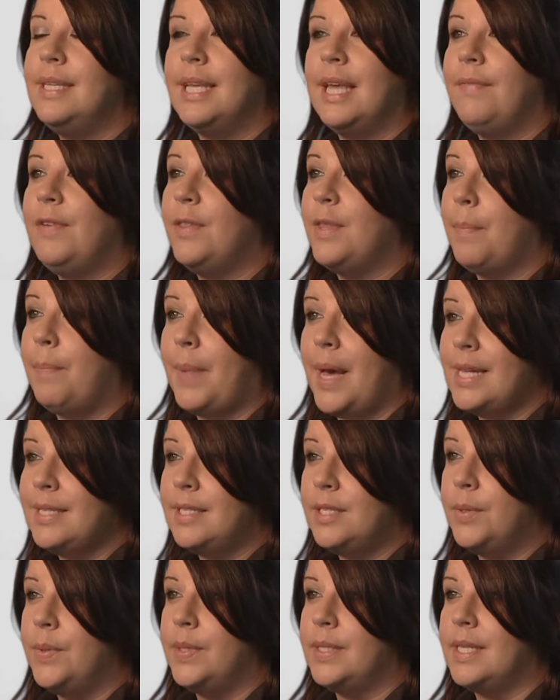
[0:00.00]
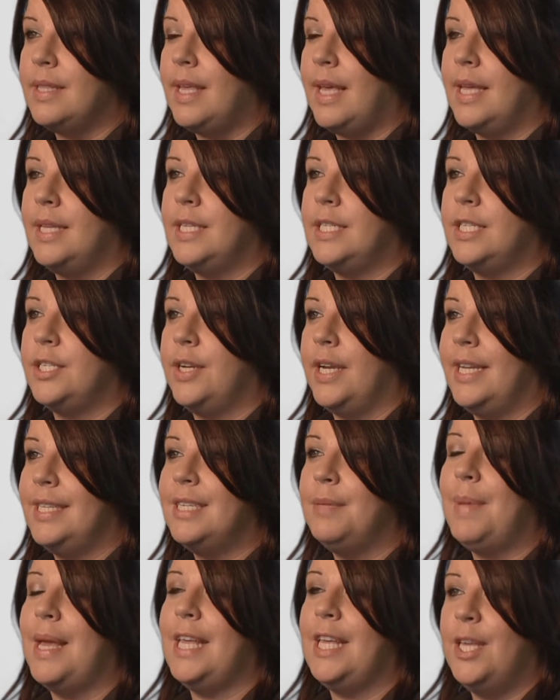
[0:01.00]
to give you the best tools in the industry
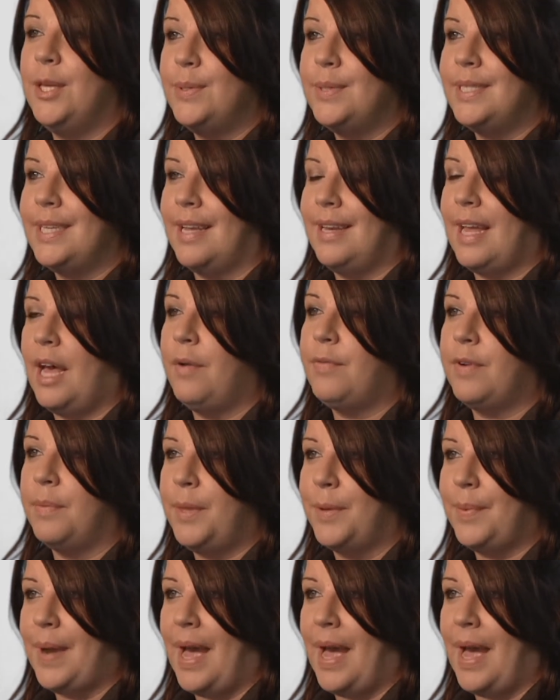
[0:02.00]
to make you stand out from the